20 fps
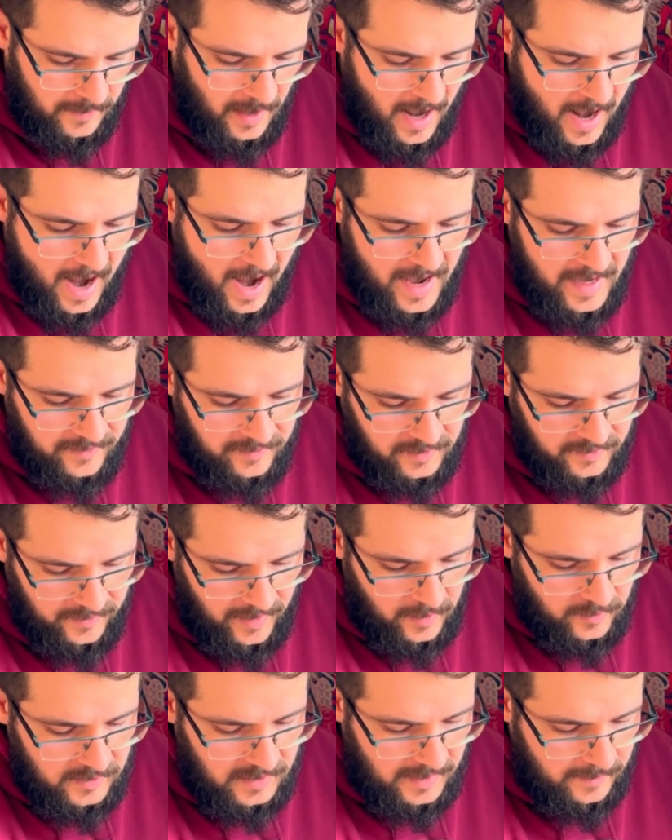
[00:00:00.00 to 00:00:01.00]
I even
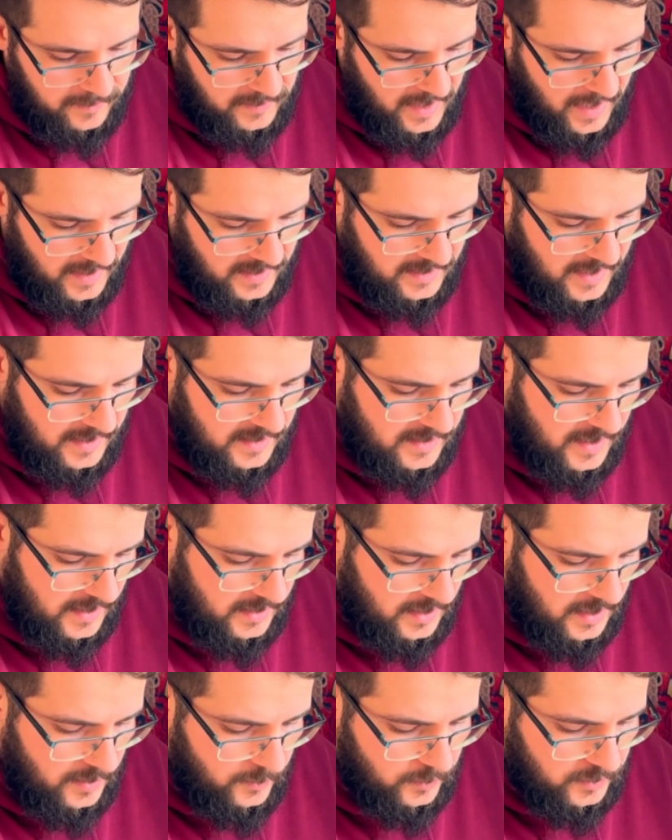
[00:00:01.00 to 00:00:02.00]
found some text that said
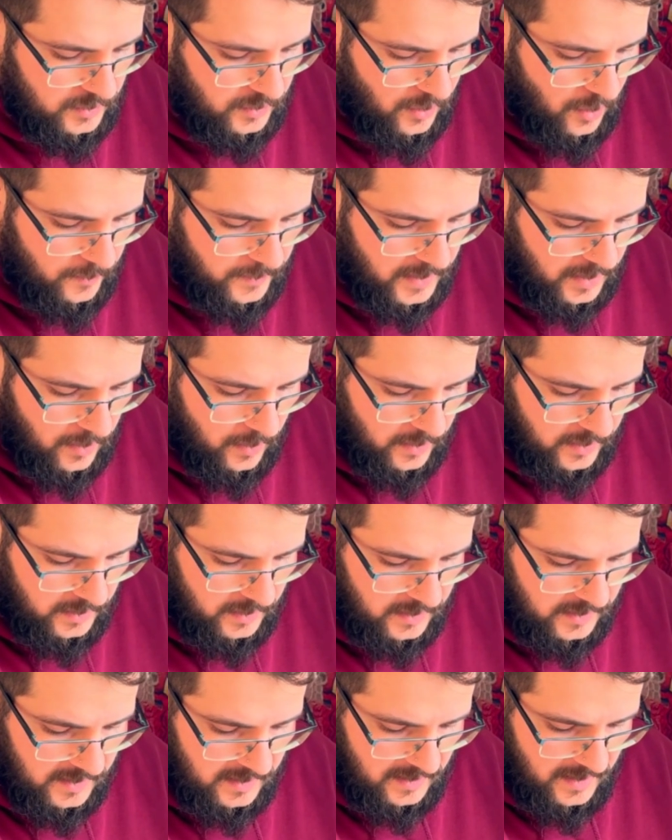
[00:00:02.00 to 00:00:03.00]
he would roam the corridors
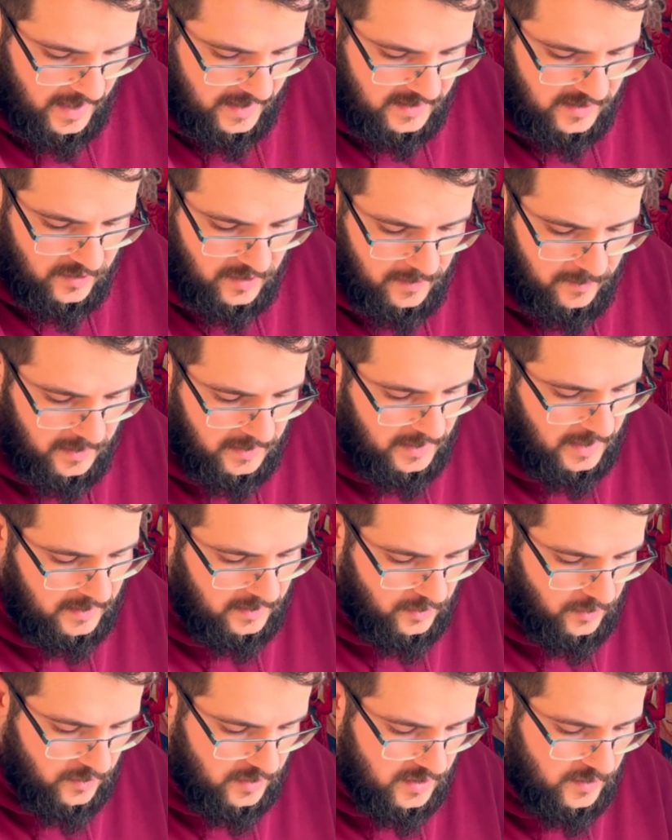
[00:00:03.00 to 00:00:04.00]
at night screaming that
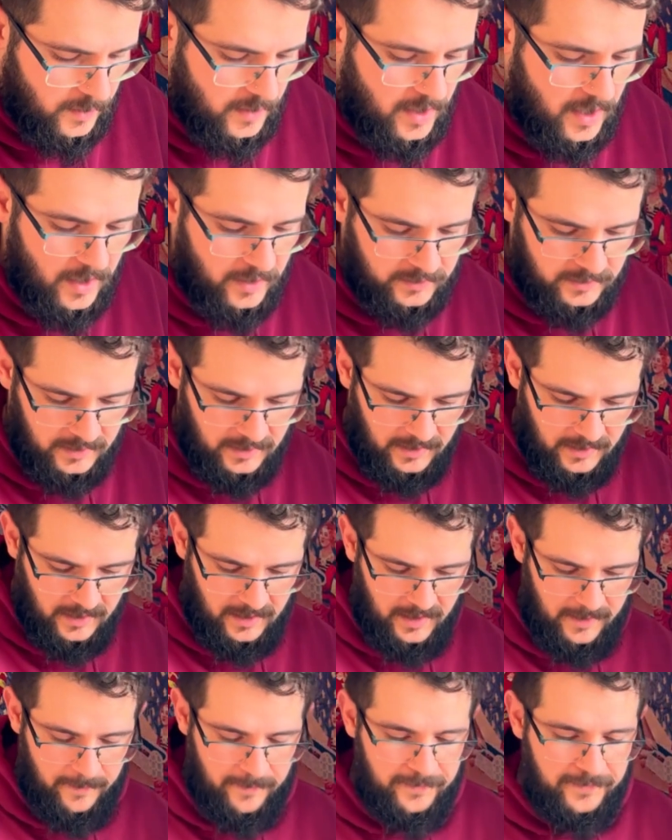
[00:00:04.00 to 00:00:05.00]
ghosts were haunting him.